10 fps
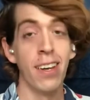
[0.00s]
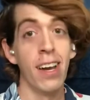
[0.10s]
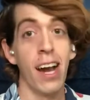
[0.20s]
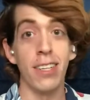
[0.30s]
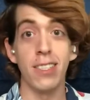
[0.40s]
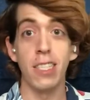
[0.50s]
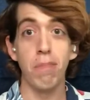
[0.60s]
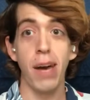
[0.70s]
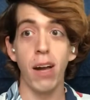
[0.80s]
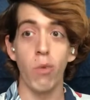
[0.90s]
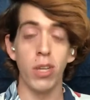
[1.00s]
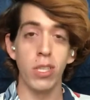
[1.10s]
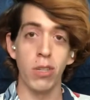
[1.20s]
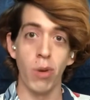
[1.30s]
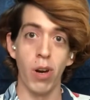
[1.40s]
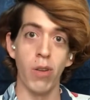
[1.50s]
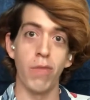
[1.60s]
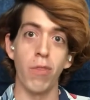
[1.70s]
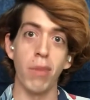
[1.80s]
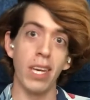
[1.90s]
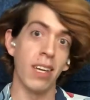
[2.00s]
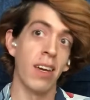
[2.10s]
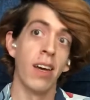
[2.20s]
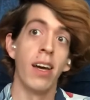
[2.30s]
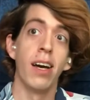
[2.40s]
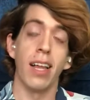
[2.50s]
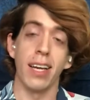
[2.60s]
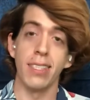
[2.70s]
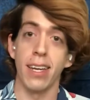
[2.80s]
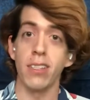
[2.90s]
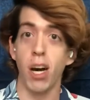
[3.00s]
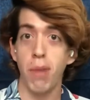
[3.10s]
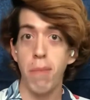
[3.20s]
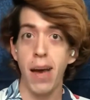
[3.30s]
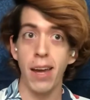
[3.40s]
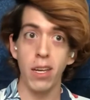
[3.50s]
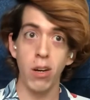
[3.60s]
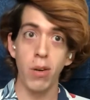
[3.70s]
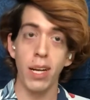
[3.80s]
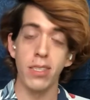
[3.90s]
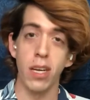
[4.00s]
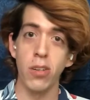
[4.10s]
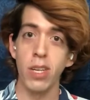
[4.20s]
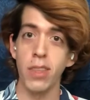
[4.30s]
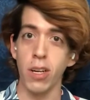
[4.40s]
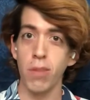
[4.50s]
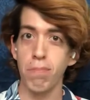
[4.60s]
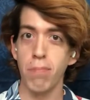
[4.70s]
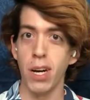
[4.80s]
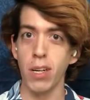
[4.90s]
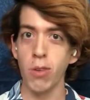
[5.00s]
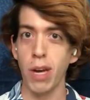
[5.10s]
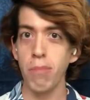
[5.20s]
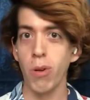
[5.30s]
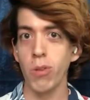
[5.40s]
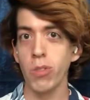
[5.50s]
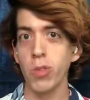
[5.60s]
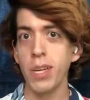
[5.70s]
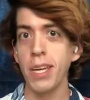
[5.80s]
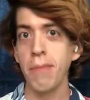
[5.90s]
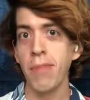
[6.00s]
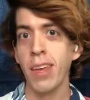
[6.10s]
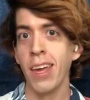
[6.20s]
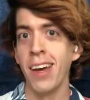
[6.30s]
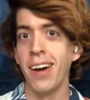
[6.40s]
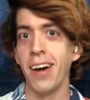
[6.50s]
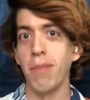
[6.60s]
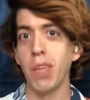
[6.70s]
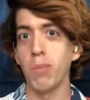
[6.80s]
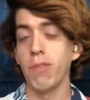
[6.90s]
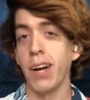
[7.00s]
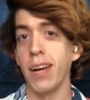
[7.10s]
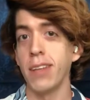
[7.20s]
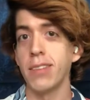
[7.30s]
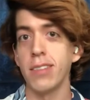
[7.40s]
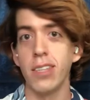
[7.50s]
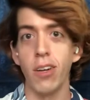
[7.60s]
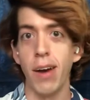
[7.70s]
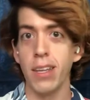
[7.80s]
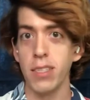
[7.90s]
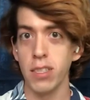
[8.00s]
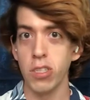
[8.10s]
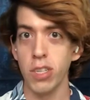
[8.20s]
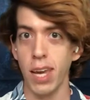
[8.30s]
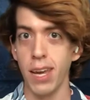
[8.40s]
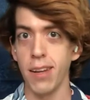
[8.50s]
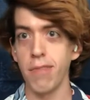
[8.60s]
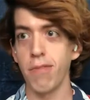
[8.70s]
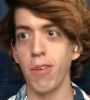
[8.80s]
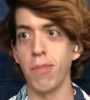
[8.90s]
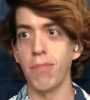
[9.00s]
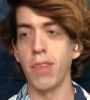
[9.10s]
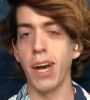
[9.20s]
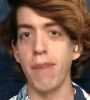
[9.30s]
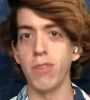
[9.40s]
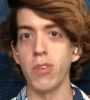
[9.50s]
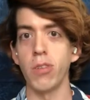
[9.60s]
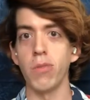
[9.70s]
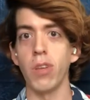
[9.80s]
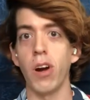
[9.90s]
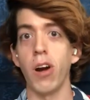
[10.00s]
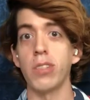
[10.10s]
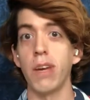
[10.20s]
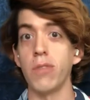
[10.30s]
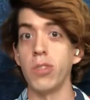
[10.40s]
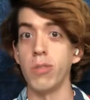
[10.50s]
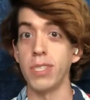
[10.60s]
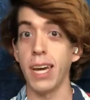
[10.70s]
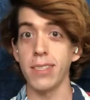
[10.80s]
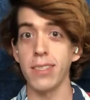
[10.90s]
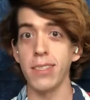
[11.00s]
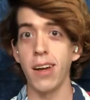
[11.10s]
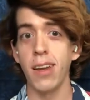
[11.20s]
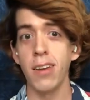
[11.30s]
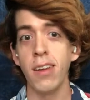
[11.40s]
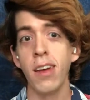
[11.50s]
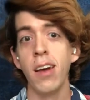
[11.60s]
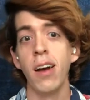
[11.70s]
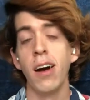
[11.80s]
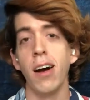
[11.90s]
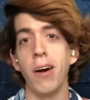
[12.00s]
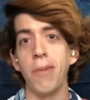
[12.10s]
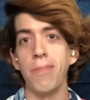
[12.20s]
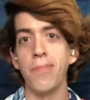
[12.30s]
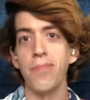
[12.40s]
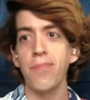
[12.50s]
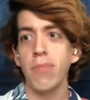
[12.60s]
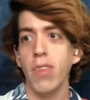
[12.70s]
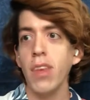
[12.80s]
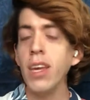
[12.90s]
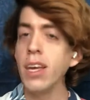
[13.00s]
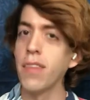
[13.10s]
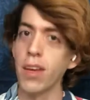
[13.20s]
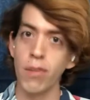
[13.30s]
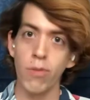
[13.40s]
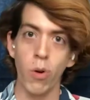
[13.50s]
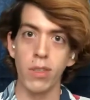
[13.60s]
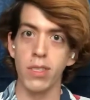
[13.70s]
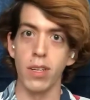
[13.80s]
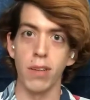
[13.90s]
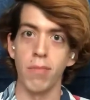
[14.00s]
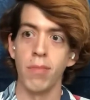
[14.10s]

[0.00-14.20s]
I just sit back, watch it grow. For me, like I said, it's on my patio. It's underneath a crepe myrtle tree that provides, excellent shade from the harsh afternoon Texas sun. And then, of course, the